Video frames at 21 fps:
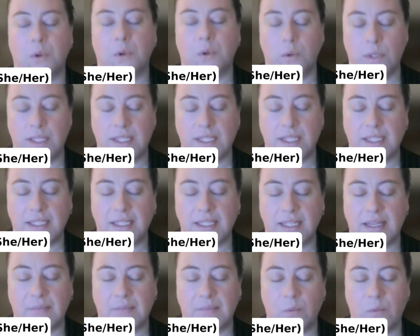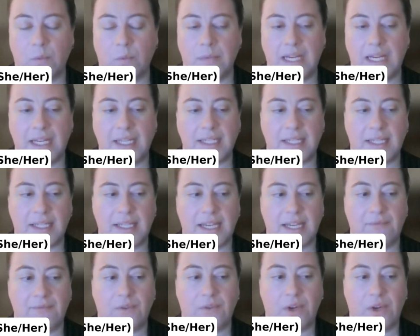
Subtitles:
courses that will meet the